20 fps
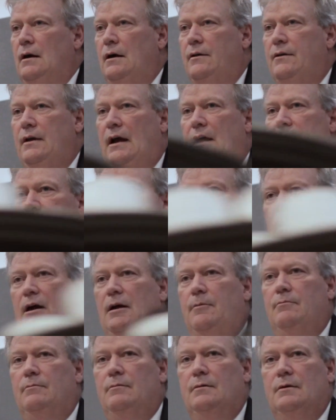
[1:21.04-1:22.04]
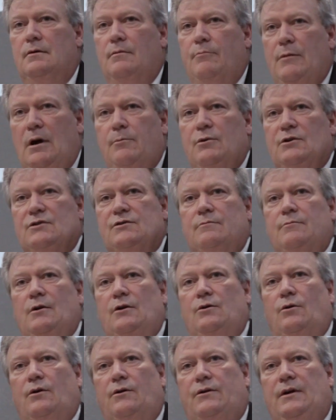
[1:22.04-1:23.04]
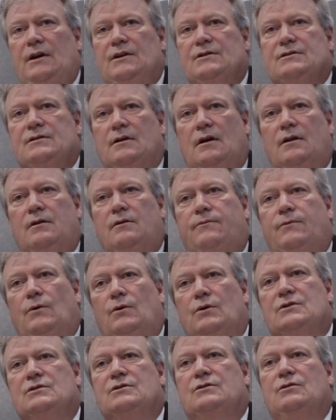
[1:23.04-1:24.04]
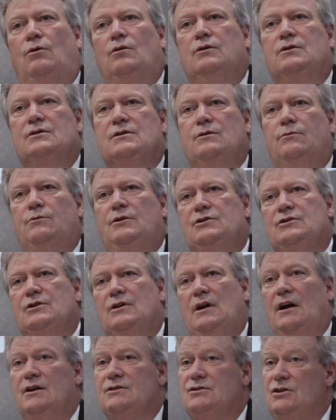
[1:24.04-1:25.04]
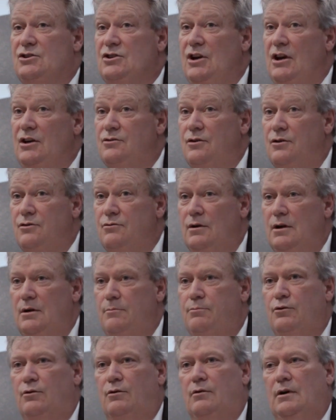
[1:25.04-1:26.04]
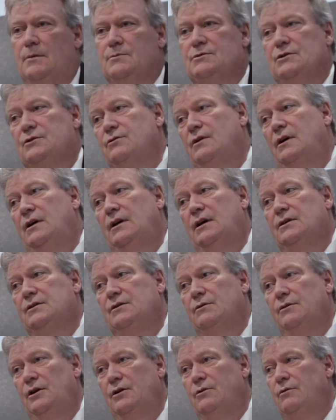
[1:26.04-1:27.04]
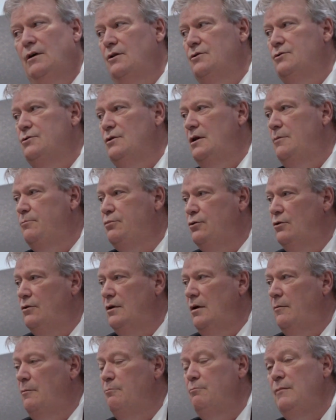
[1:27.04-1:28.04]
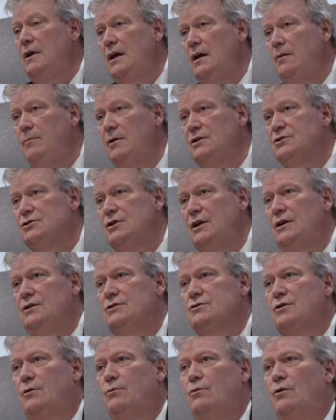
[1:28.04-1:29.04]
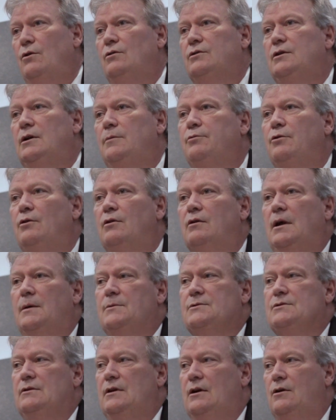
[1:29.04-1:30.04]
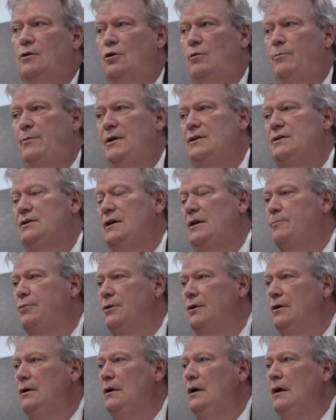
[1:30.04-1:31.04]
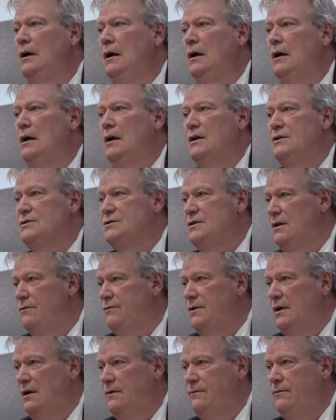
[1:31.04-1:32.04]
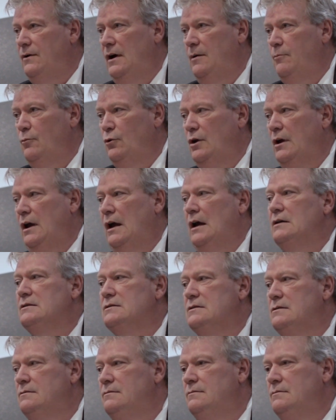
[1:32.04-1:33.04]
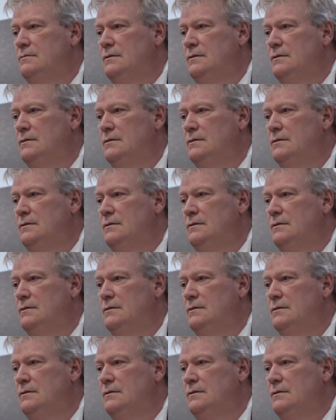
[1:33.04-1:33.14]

At that time, the members from the Northeast and other folks told us that we should actually change our drilling programs to try and get to a year-round drilling program and maybe change our royalty program so they go a bit deeper and see if they could find more gas.